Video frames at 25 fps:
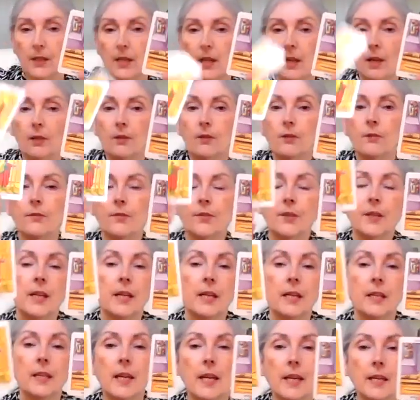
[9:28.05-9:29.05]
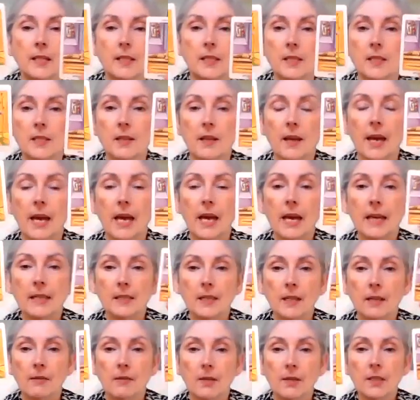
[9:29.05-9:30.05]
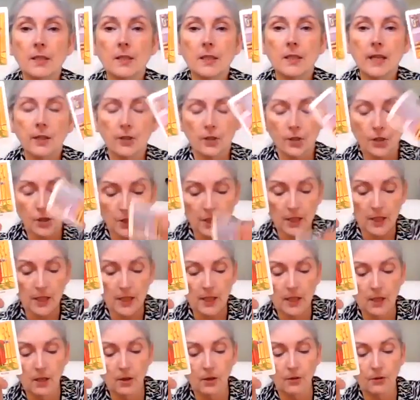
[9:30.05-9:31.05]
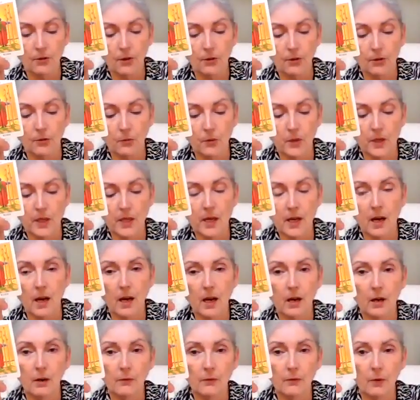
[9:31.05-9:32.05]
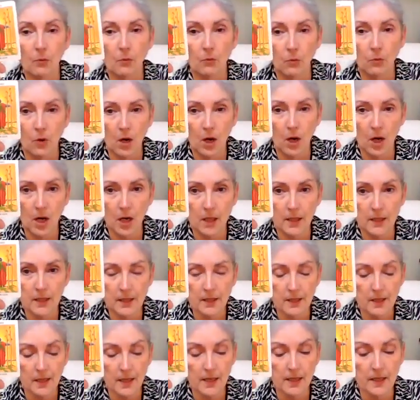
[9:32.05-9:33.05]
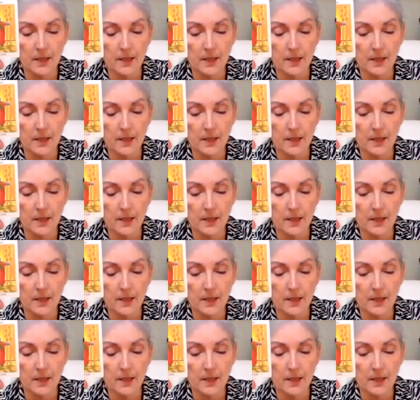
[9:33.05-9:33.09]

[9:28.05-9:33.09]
the other thing is that this energy here, the Three of Wands,